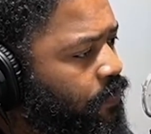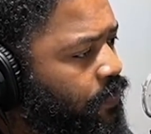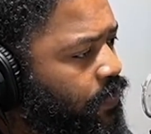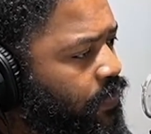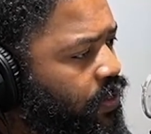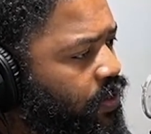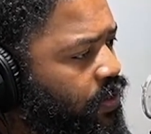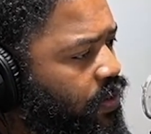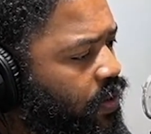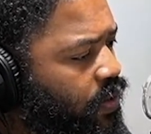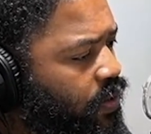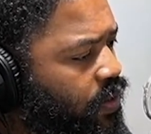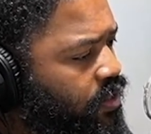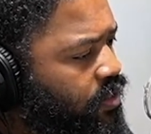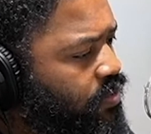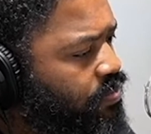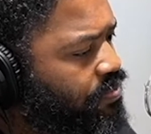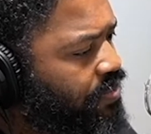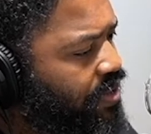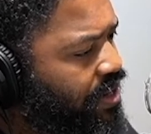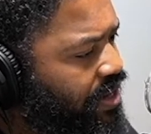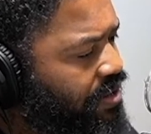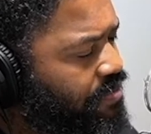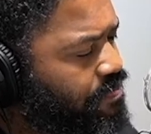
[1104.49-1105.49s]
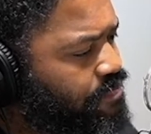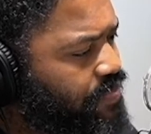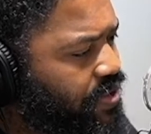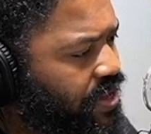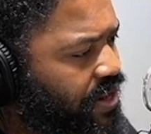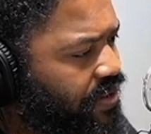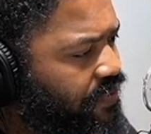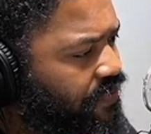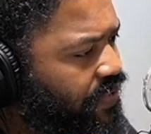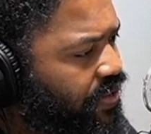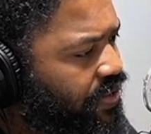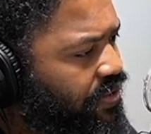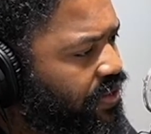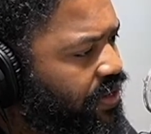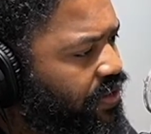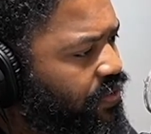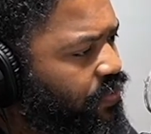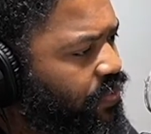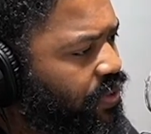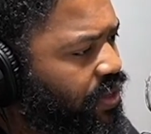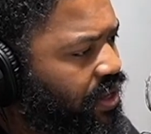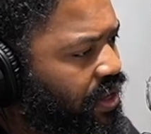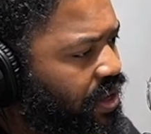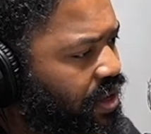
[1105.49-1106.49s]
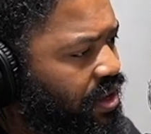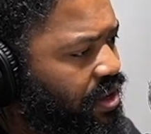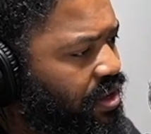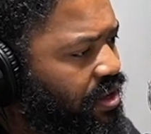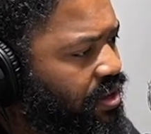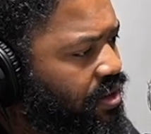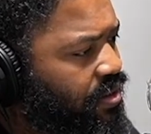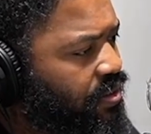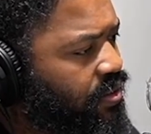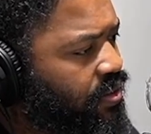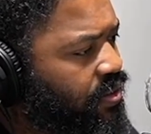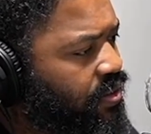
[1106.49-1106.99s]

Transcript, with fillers: you know, as many benefits as we can,